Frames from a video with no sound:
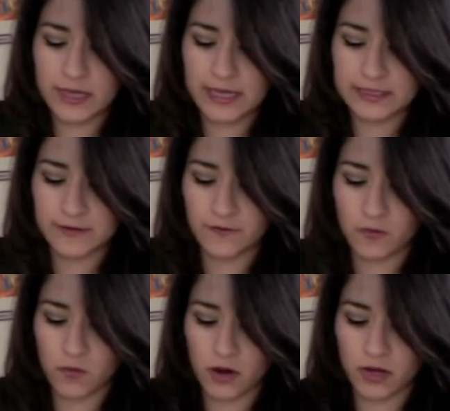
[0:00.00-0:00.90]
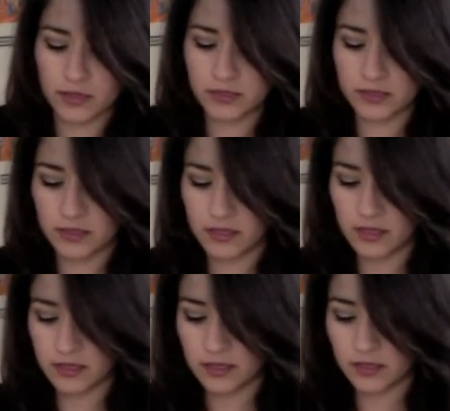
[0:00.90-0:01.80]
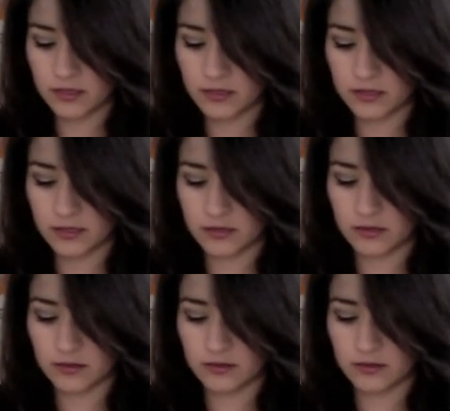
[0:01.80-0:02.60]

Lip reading: less if you want. So